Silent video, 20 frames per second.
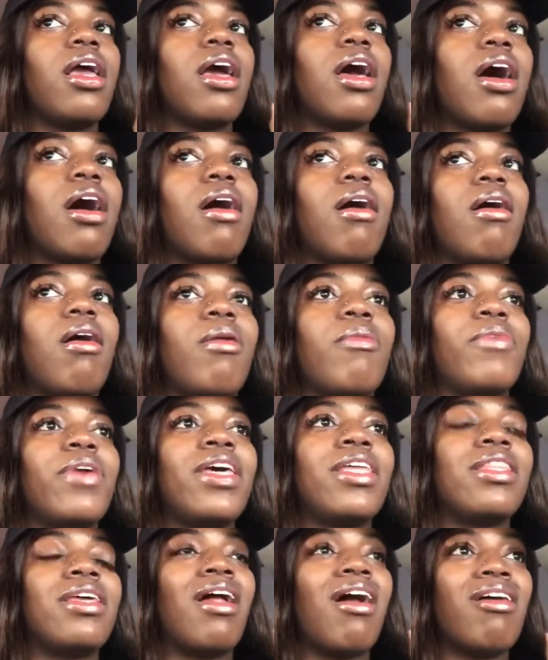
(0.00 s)

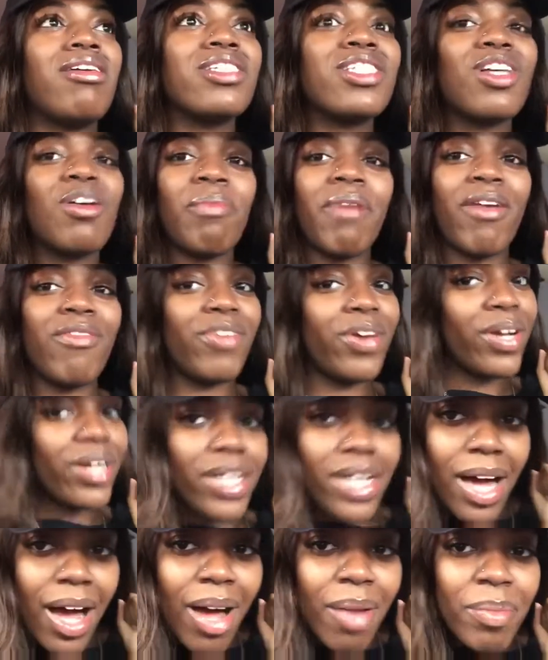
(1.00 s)
And then also my fairy
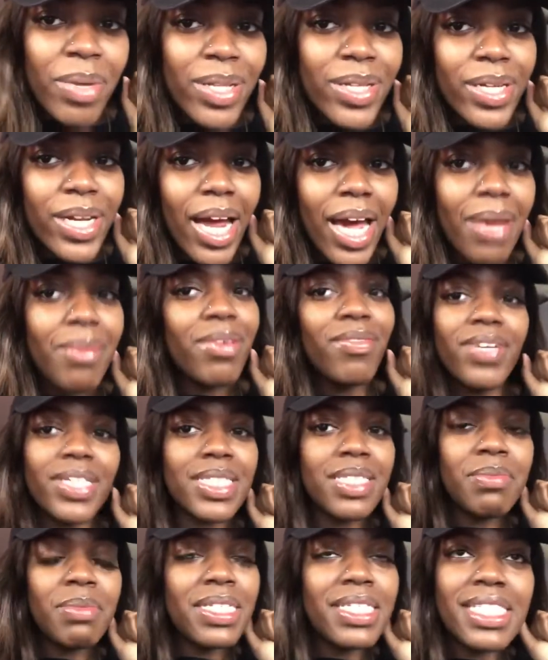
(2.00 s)
godmother came to
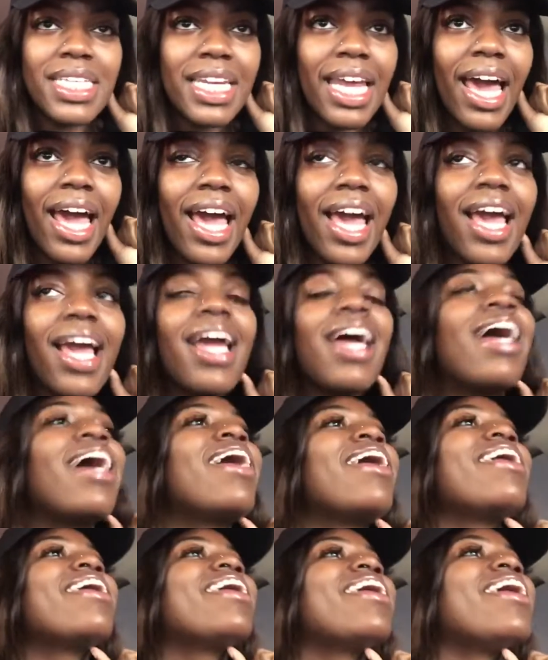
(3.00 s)
visit me today.
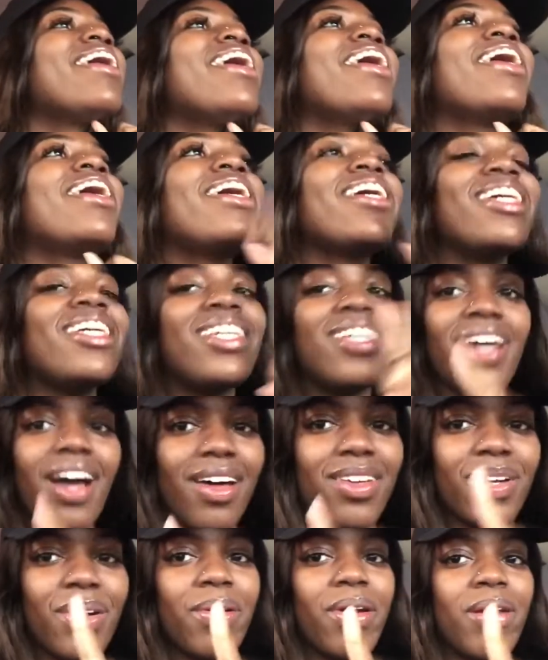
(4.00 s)

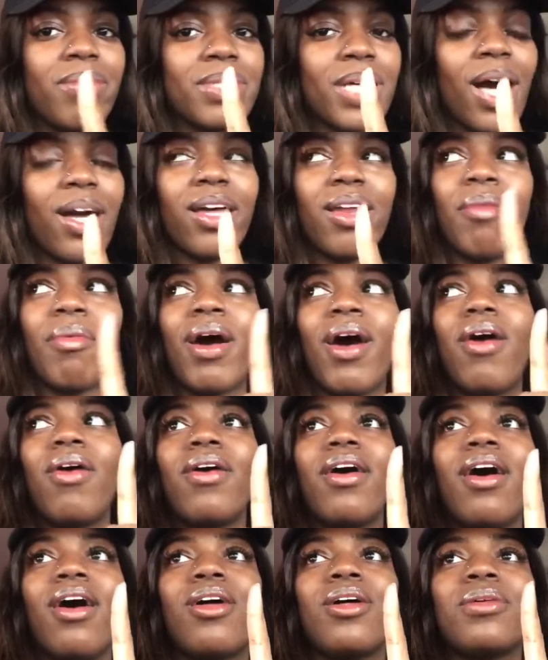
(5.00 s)
Y'all know what I'm talking about.
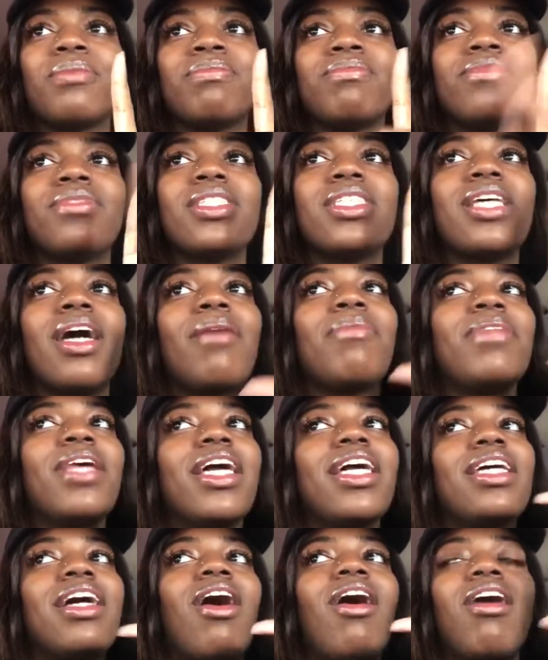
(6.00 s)
So I'm
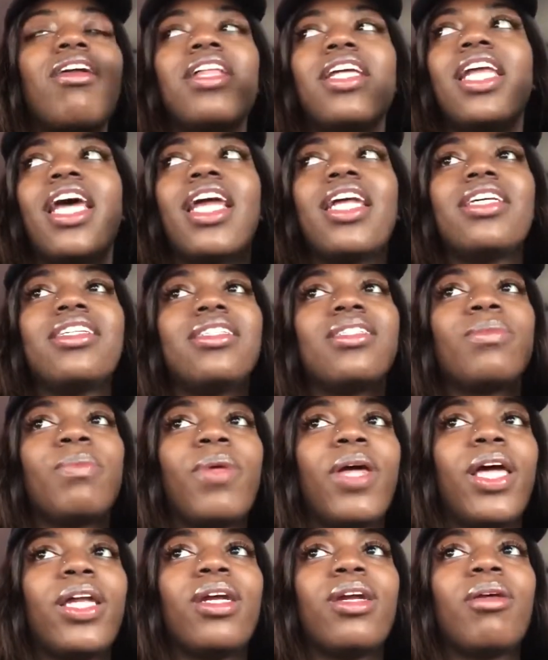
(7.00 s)
thinking all of that is just
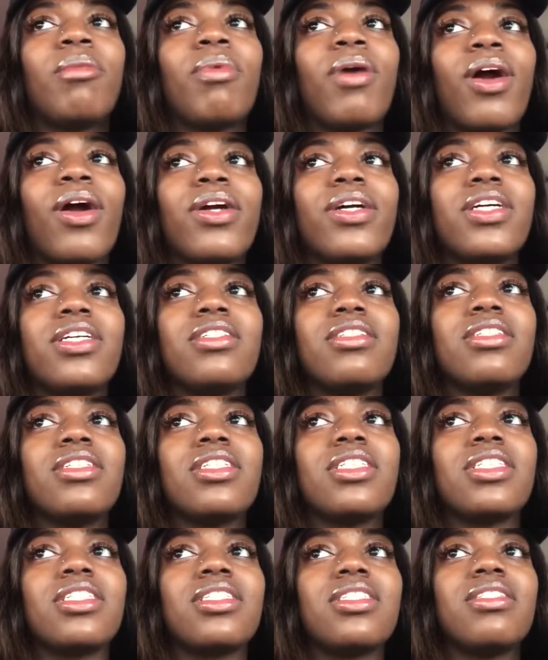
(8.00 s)
playing a part and
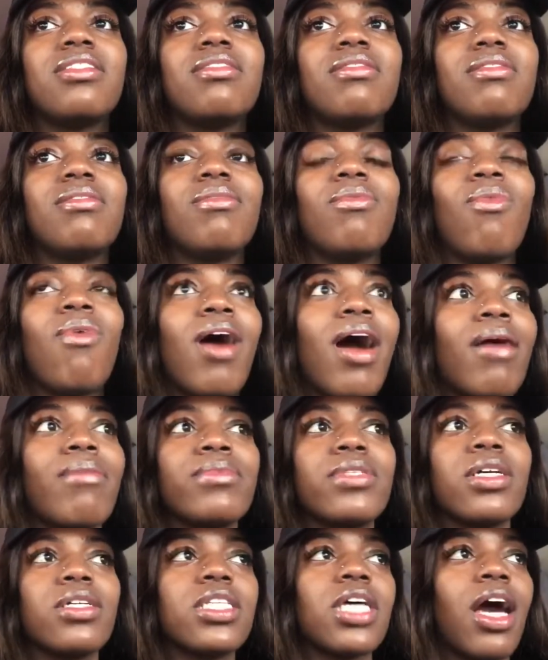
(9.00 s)
just why I'm
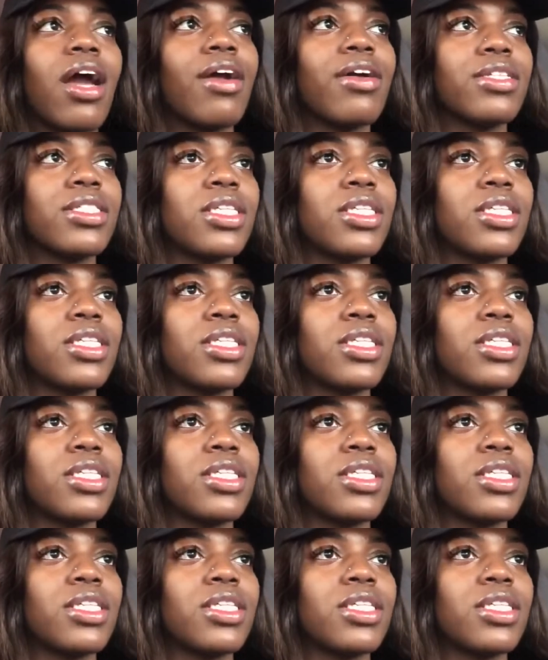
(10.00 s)
so tired.